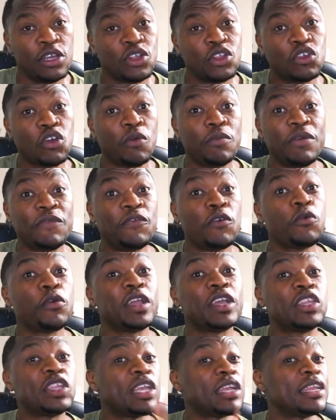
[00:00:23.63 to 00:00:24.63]
So before we
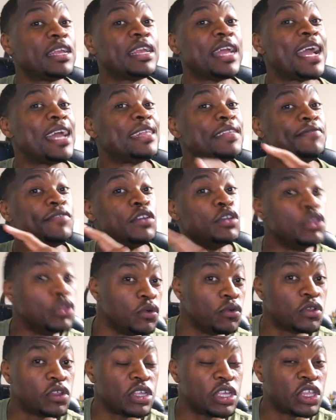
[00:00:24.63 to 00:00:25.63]
get started guys, if you're
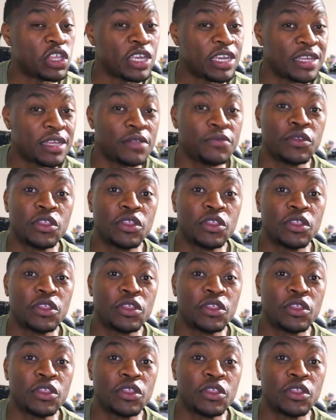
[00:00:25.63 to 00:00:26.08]
new to the channel,